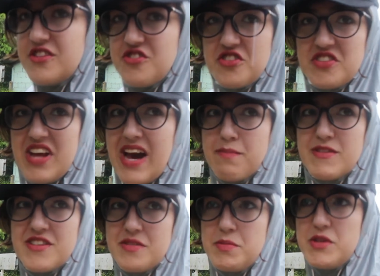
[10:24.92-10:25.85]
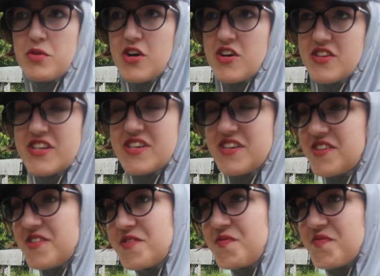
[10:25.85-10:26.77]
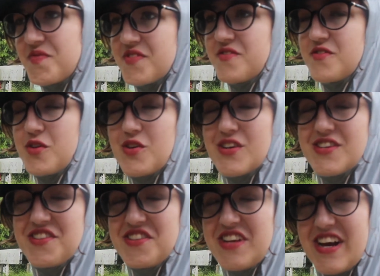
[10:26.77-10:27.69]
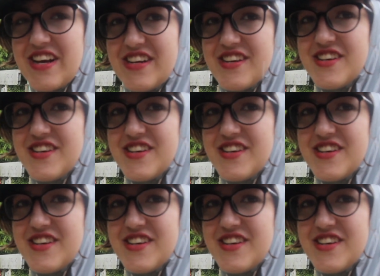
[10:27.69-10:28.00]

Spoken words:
this just happens to be where all the tourists stay.